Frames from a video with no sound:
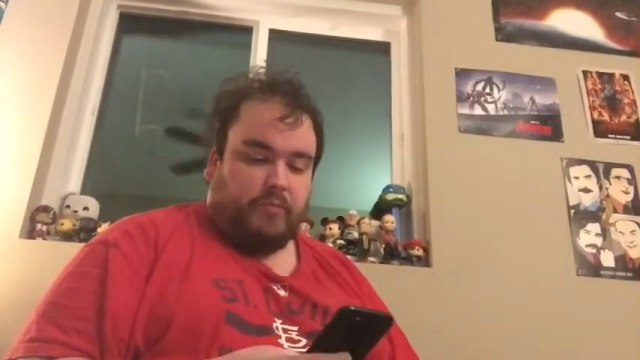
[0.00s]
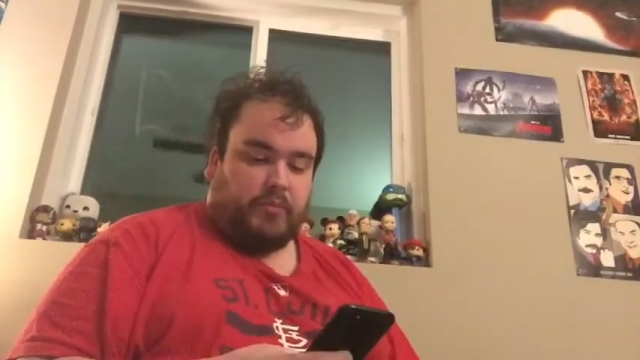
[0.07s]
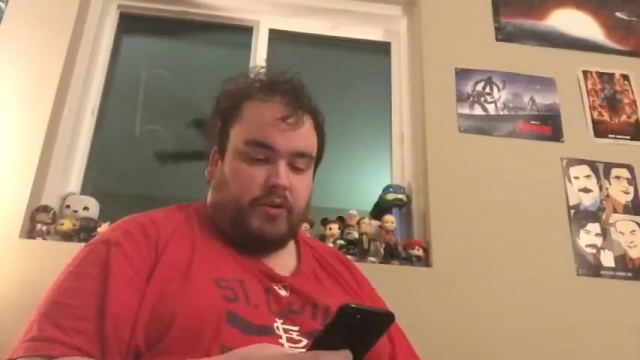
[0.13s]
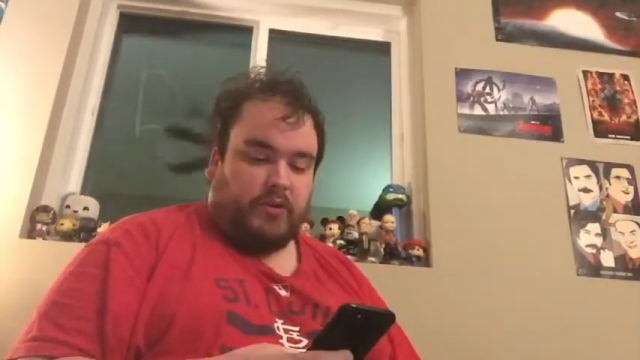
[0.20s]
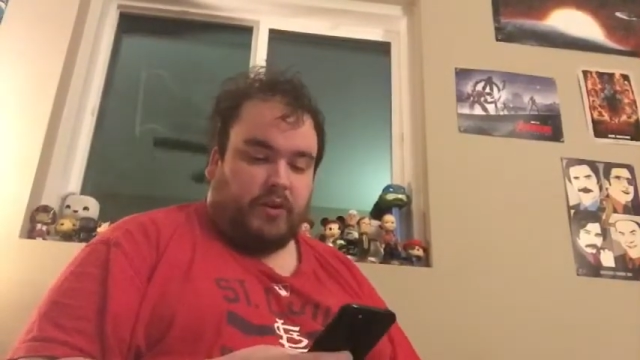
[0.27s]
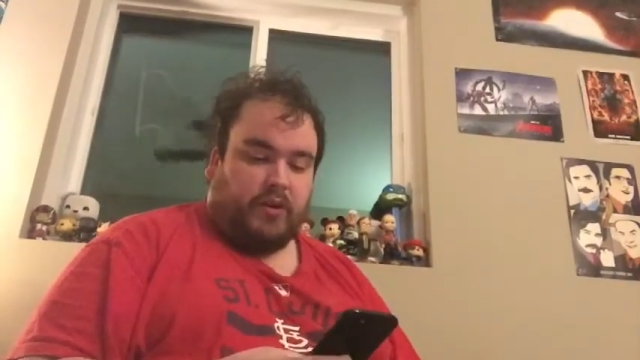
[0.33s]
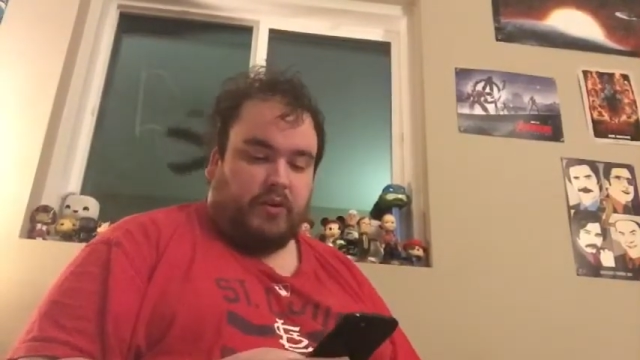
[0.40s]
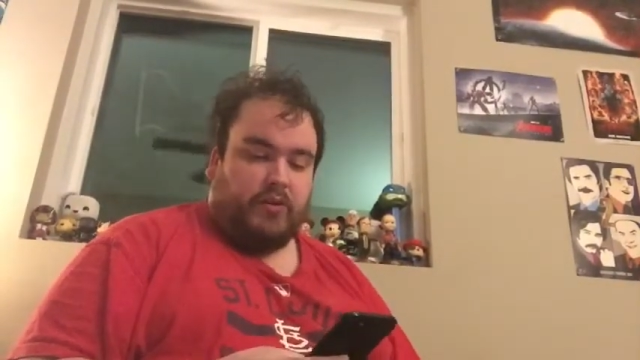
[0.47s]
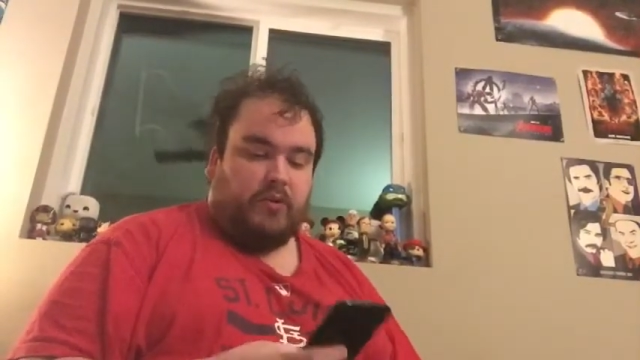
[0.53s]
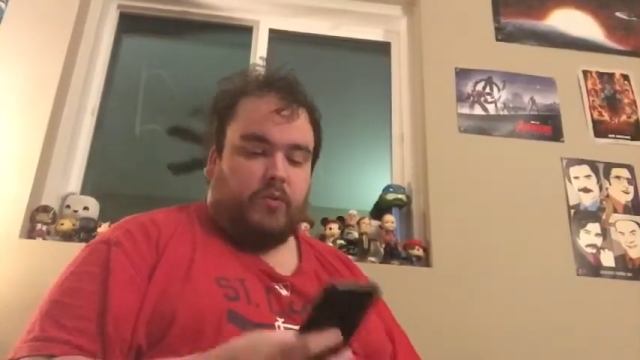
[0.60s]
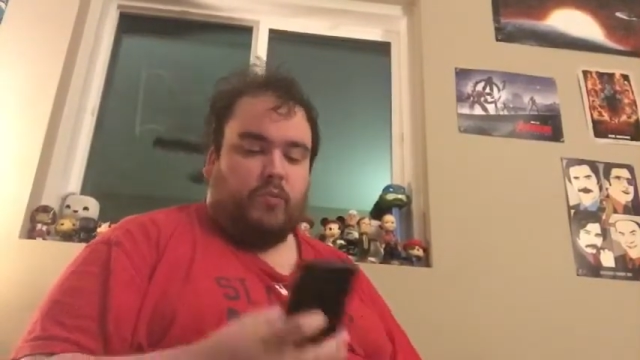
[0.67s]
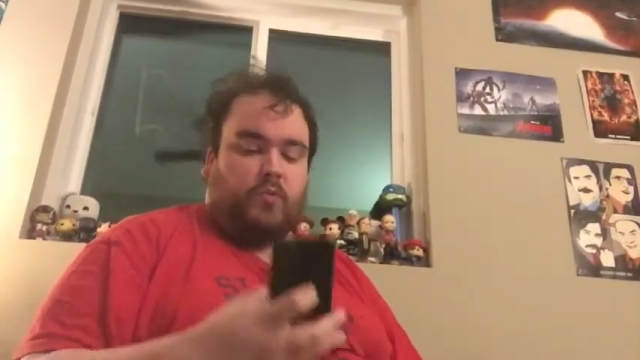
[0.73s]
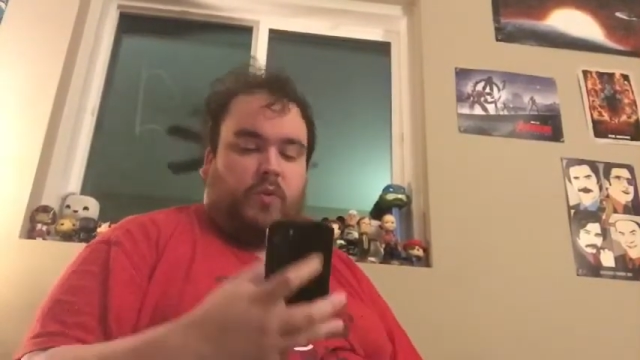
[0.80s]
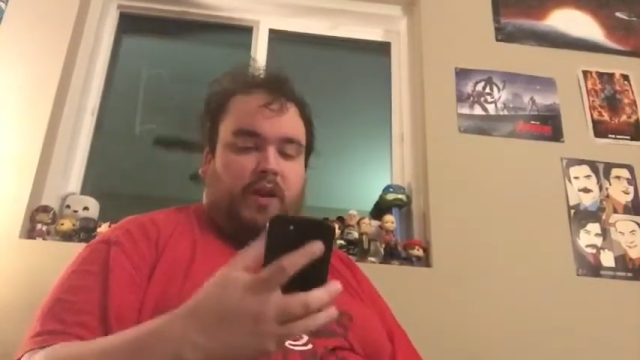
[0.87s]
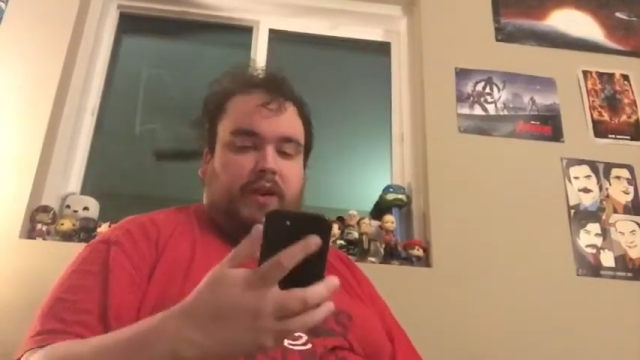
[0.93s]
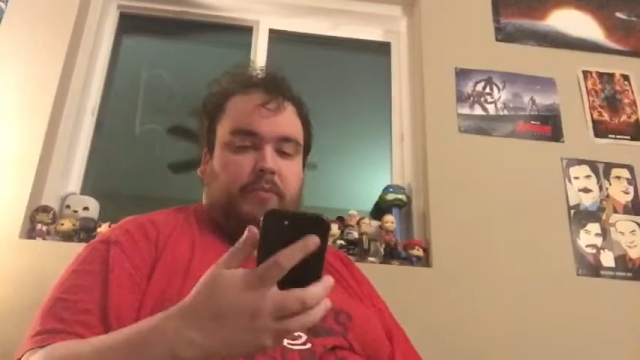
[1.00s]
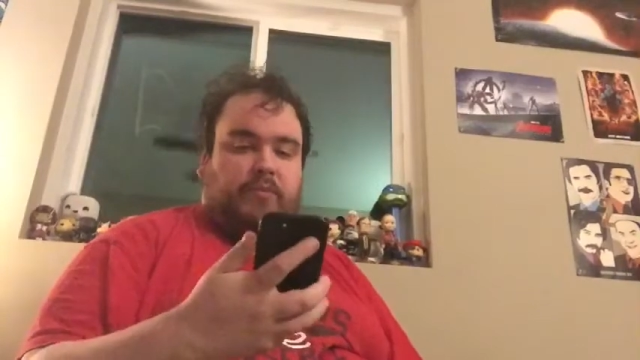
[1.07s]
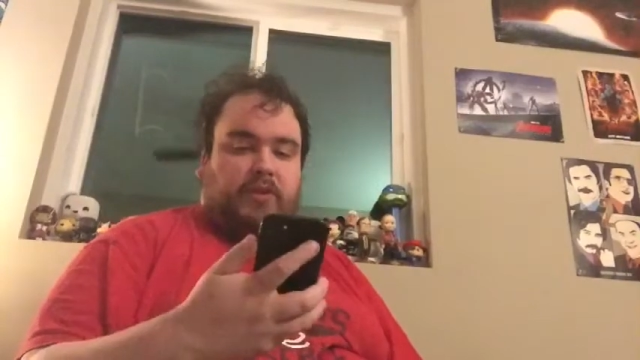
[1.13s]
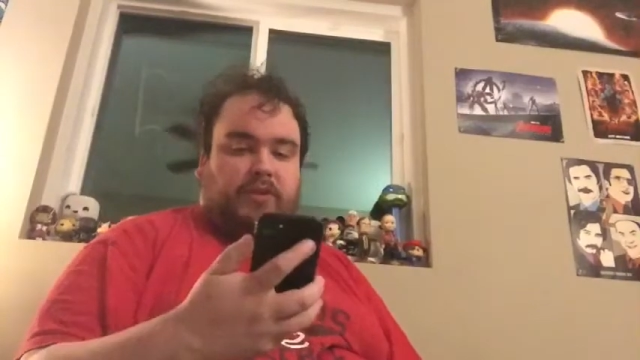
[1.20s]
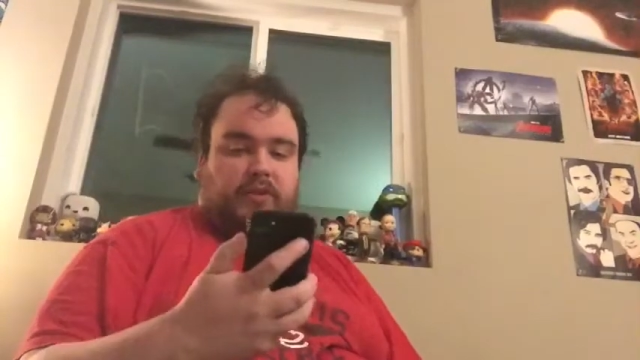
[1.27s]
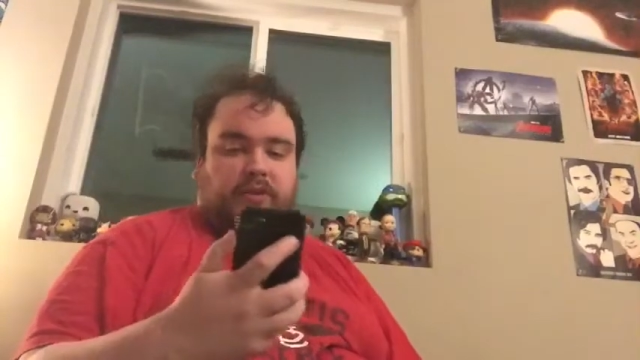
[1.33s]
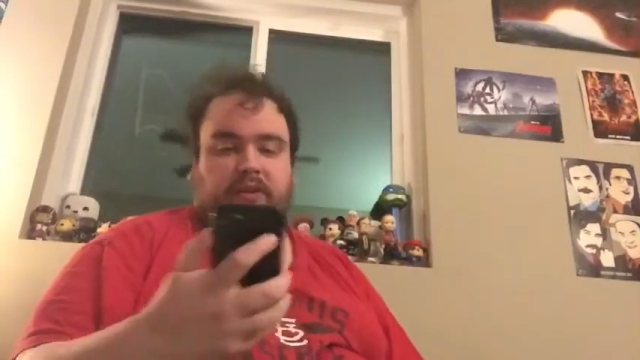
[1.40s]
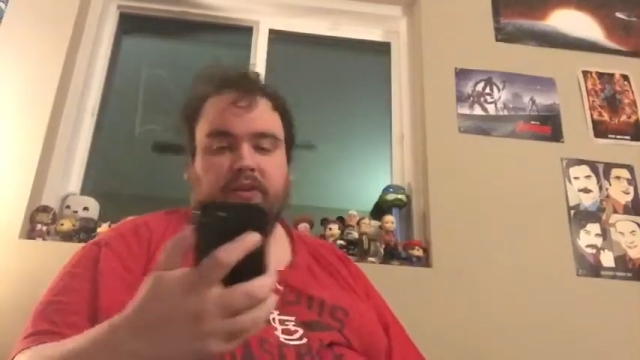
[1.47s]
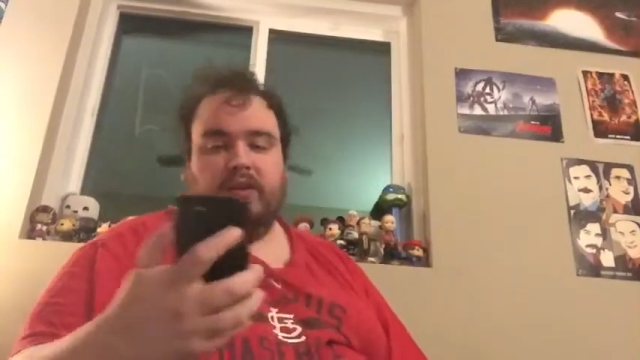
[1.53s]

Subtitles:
Bernard Weber.